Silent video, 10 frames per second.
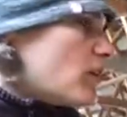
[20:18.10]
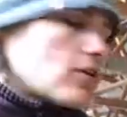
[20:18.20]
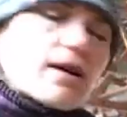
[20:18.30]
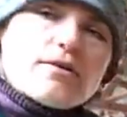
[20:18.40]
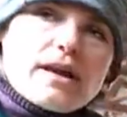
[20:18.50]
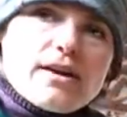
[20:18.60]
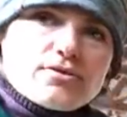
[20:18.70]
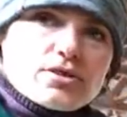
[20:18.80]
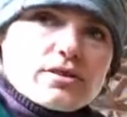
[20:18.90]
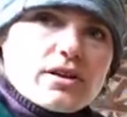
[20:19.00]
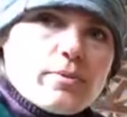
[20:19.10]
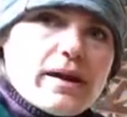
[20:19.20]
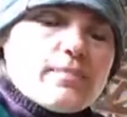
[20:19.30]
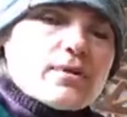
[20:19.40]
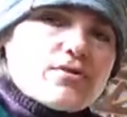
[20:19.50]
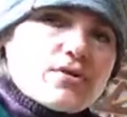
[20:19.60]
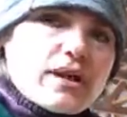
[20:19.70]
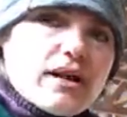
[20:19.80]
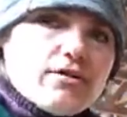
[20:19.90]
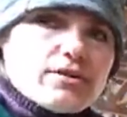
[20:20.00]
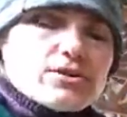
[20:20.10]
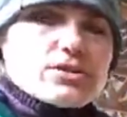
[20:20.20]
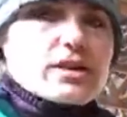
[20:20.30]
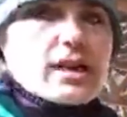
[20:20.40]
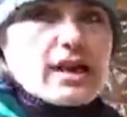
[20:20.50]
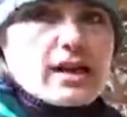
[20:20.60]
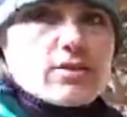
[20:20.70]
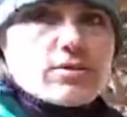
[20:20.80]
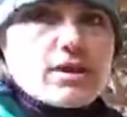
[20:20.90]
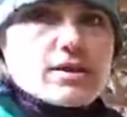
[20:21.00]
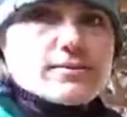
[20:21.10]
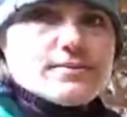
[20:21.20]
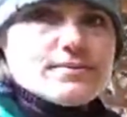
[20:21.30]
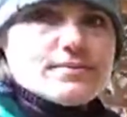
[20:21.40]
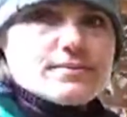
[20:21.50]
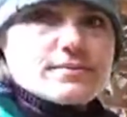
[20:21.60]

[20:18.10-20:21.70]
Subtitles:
around after a little bit, but for now, they're just going to hang out there.